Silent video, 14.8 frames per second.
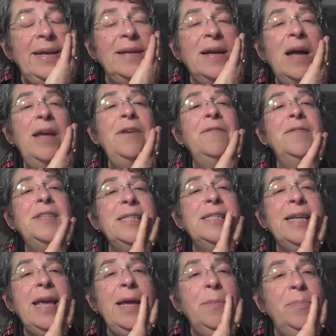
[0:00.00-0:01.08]
it kind of
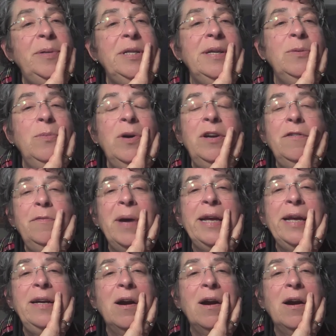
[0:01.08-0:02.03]
escaped in one of my